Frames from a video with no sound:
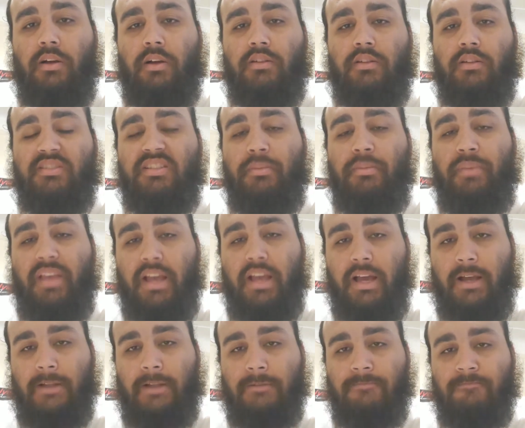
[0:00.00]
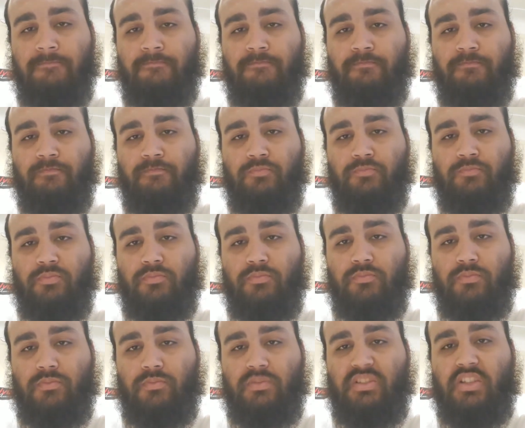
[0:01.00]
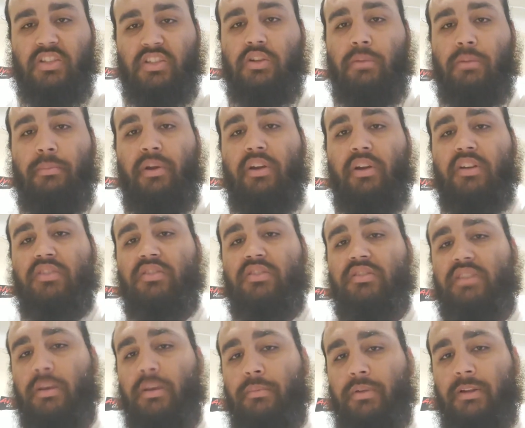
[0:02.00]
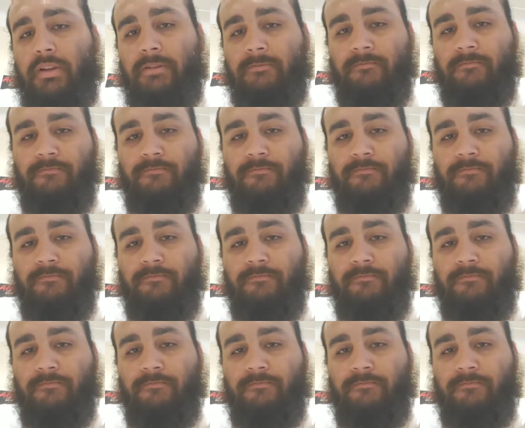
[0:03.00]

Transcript: Simeon, Central Americans are Zebulun.